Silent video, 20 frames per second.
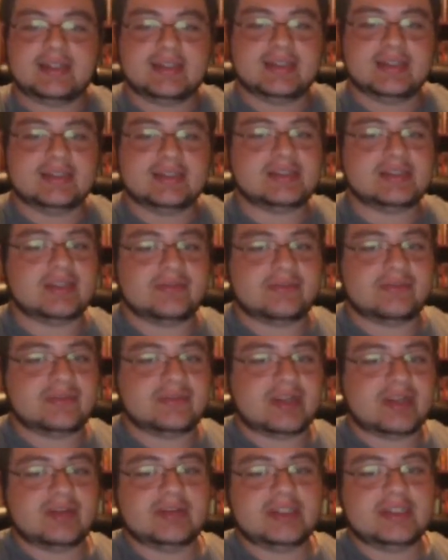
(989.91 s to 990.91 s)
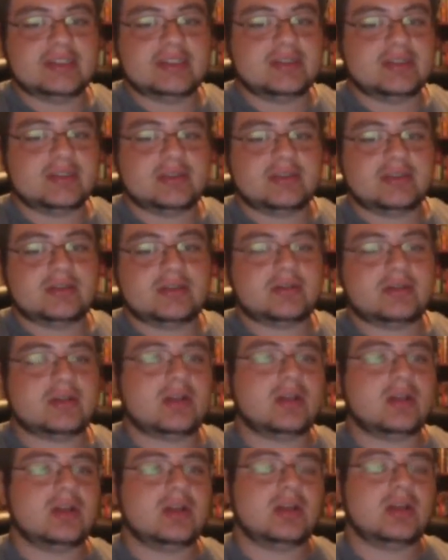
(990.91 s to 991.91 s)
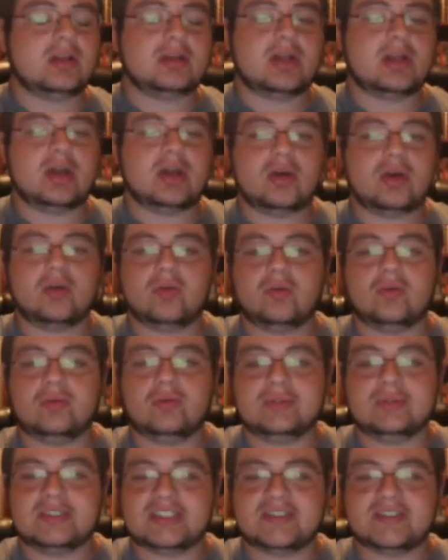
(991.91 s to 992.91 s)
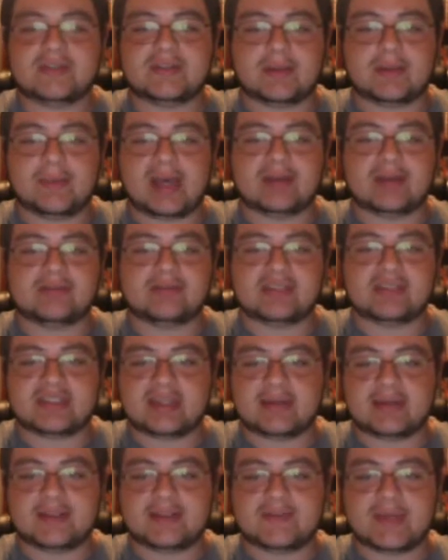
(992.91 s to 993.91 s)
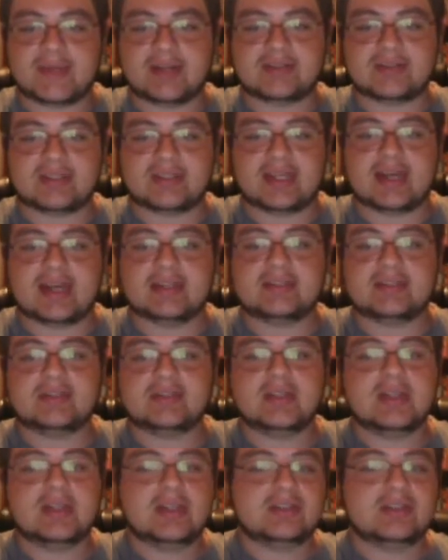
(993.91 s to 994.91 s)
is a very low amount of spell slots.